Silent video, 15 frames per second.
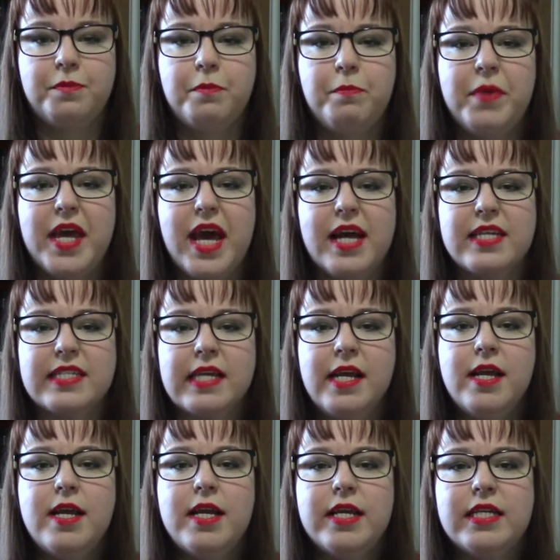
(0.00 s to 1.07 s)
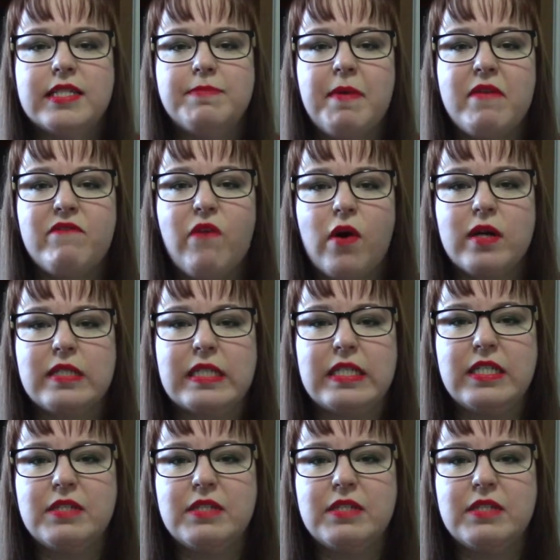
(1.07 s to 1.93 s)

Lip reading: because he's been forced